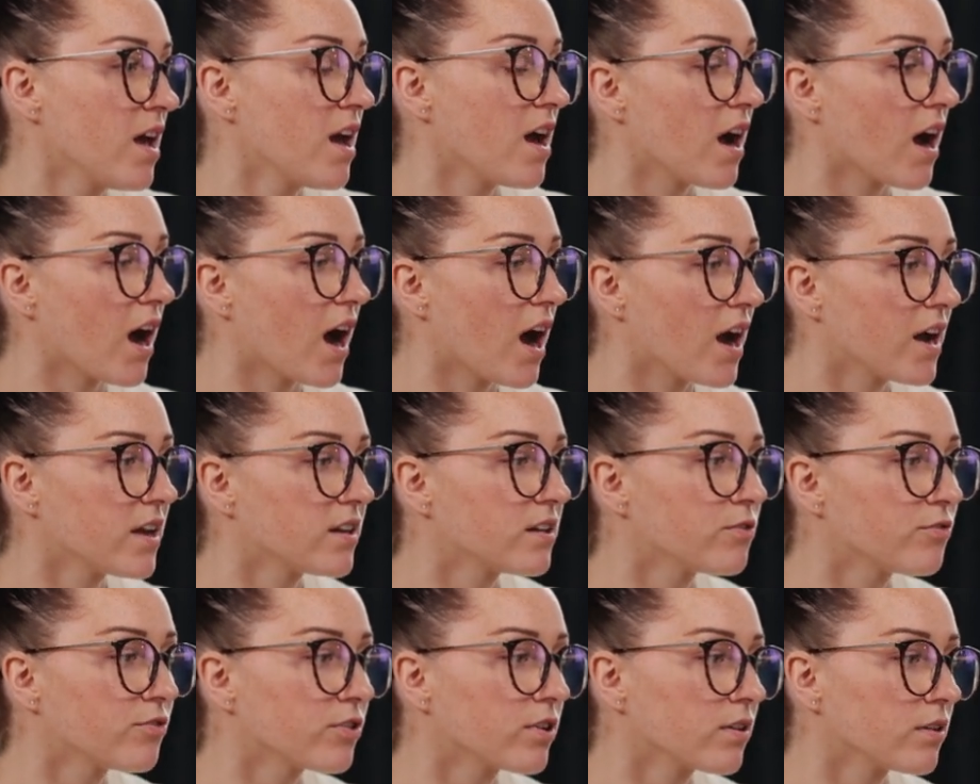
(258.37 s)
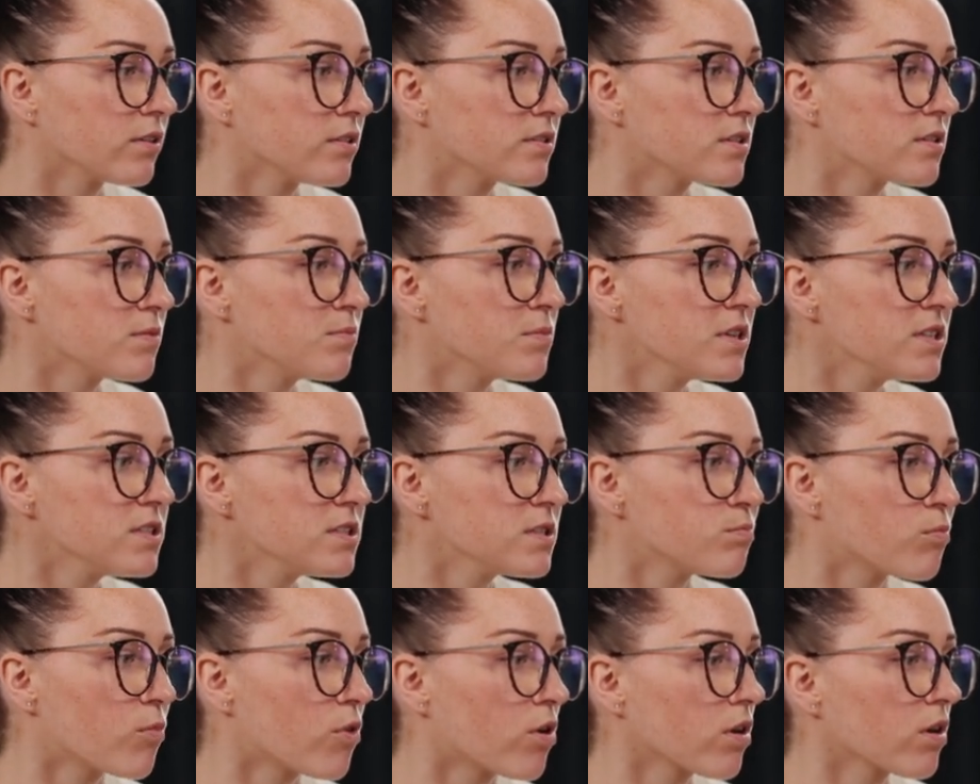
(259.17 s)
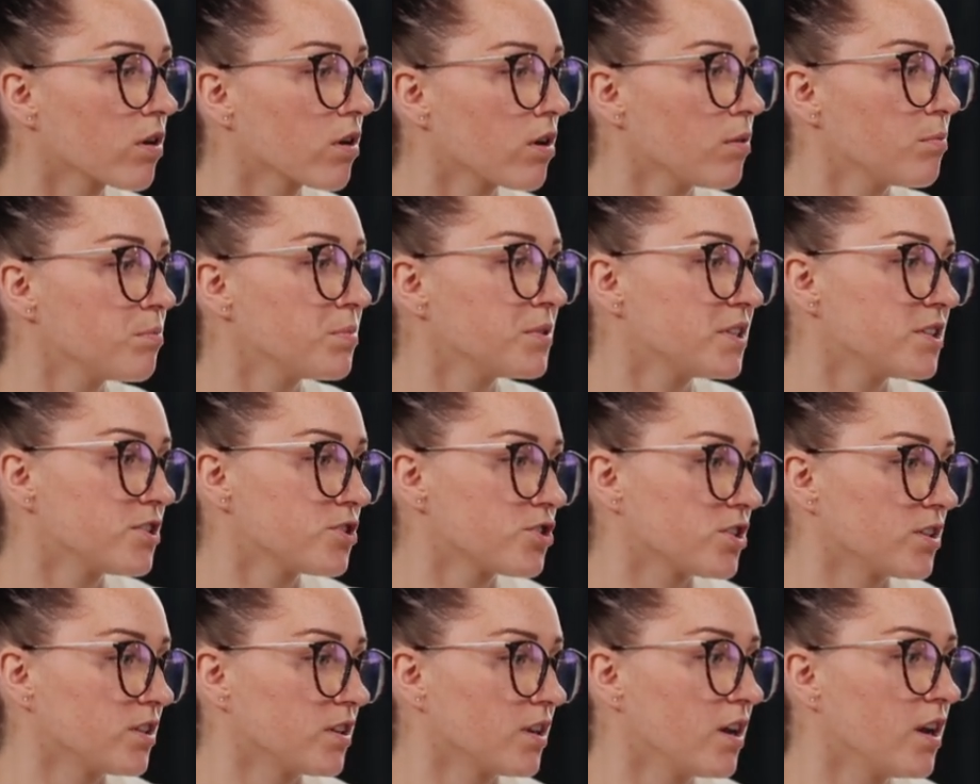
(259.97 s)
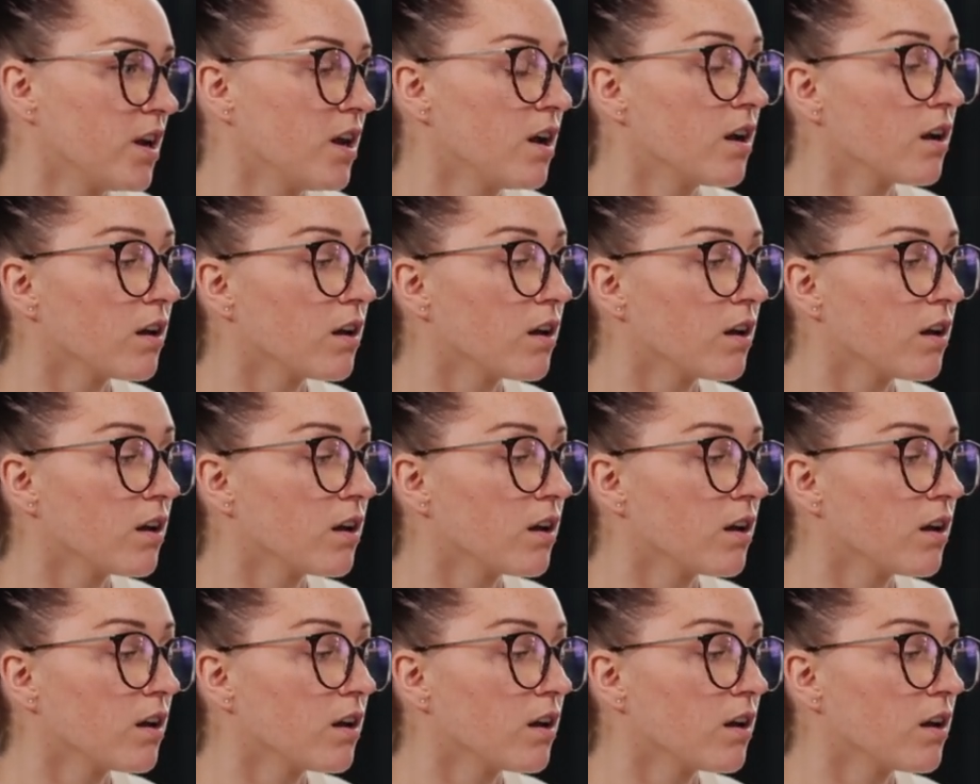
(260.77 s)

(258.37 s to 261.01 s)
A high difficulty means more competition.